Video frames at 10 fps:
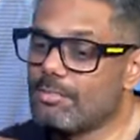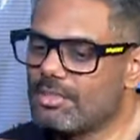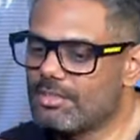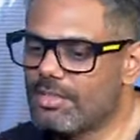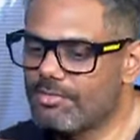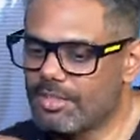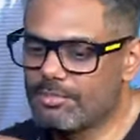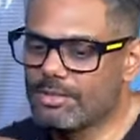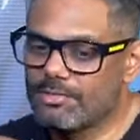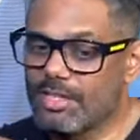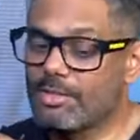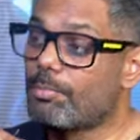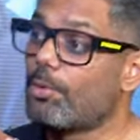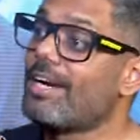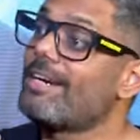commercial film, you've
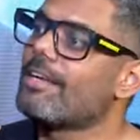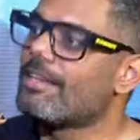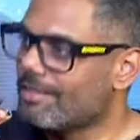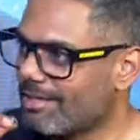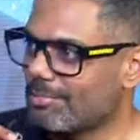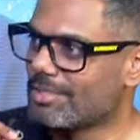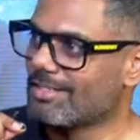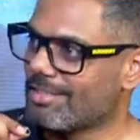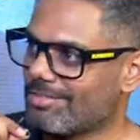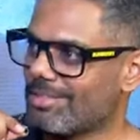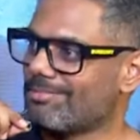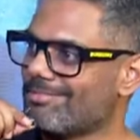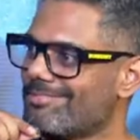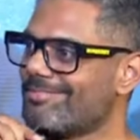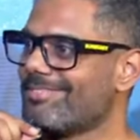done a poetic commercial film.